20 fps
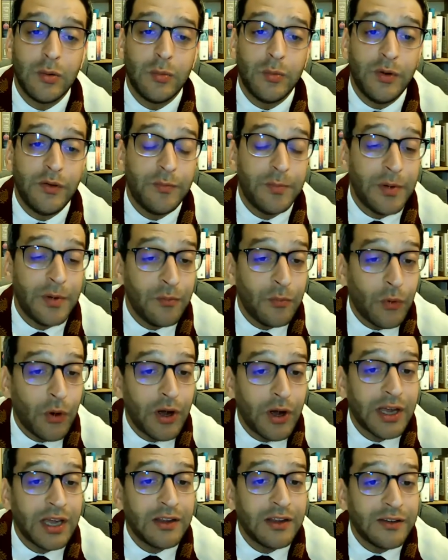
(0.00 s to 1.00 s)
We've been
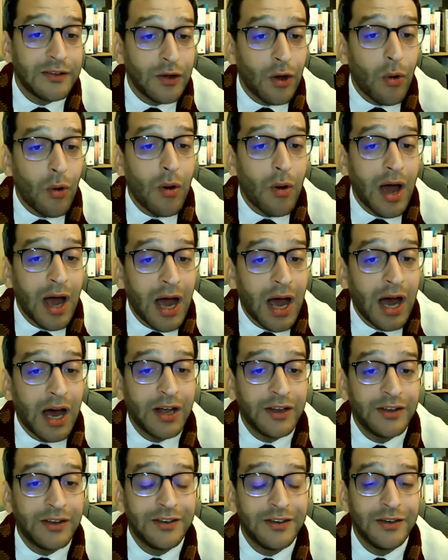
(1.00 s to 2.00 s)
working so
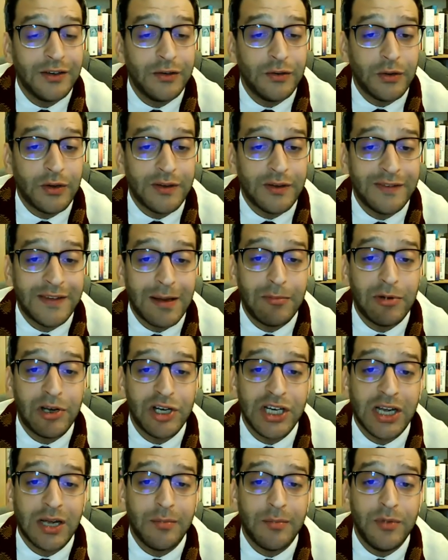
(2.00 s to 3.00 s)
hard to
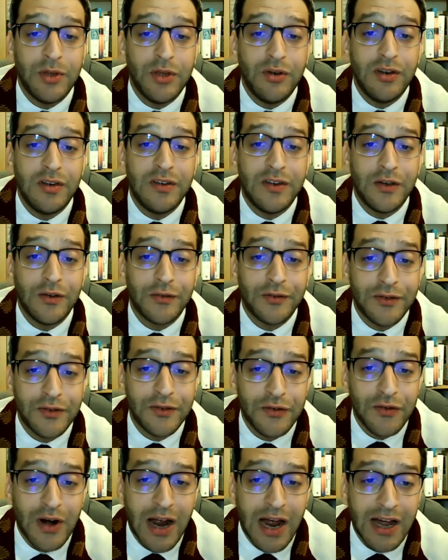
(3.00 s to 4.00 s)
establish a community of
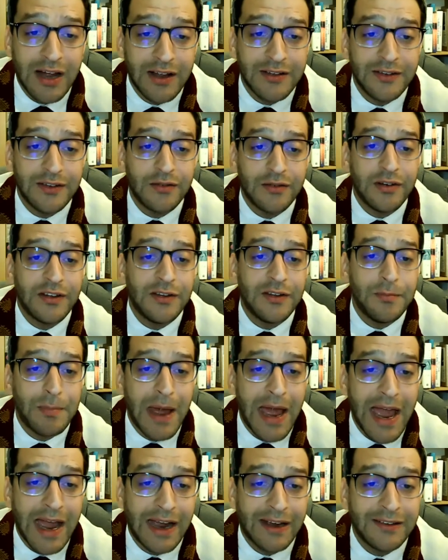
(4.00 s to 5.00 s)
trust,
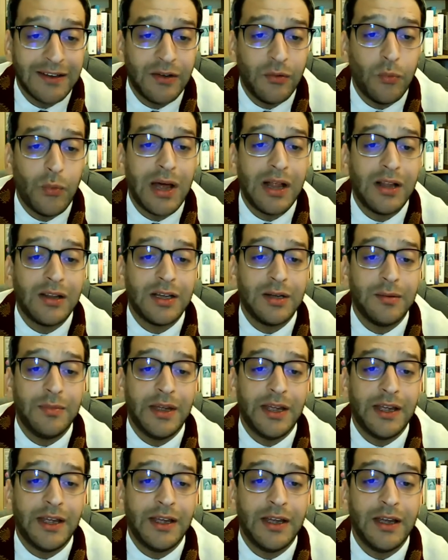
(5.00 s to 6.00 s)
respect, and
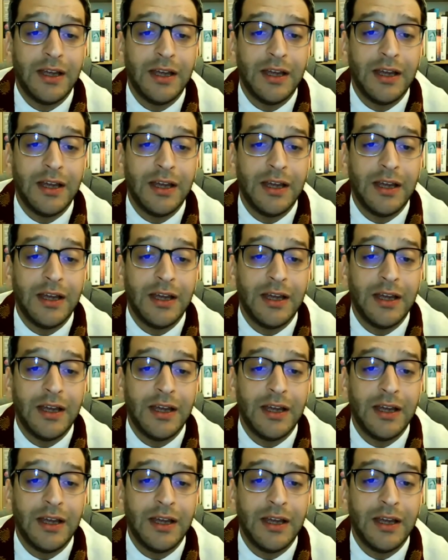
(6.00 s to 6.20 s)
welcoming.